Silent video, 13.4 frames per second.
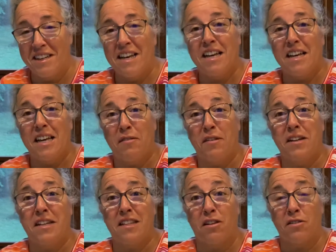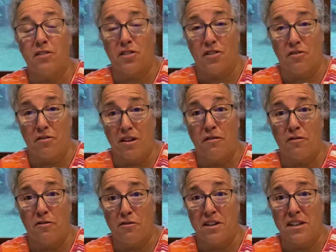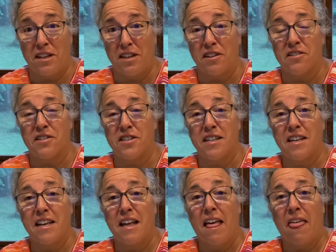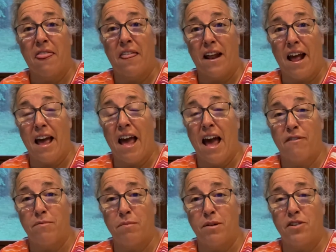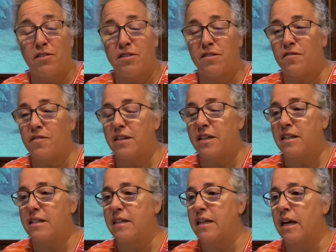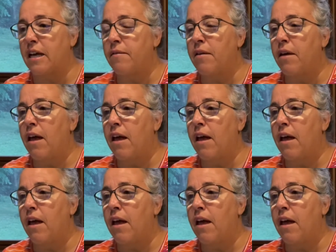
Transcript: Even in those 3 and 4 years that I haven't been using flea and tick.